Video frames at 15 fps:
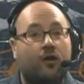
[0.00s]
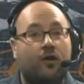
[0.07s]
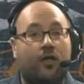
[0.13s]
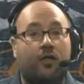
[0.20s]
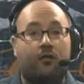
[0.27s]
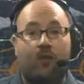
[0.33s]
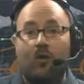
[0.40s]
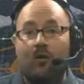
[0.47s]
you could
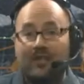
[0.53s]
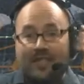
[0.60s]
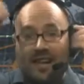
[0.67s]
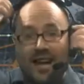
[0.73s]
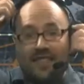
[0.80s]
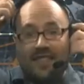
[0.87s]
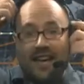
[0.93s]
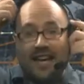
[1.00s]
throw
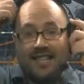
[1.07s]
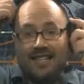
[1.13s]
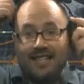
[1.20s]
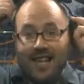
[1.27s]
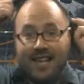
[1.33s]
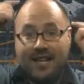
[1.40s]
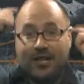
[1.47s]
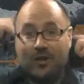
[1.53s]
aside the
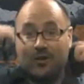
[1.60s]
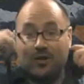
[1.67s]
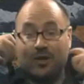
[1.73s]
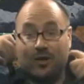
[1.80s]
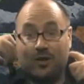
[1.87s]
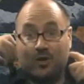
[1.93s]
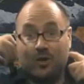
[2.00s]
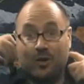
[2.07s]
headset and use the
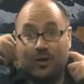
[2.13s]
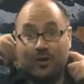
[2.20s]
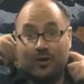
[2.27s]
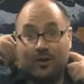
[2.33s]
controller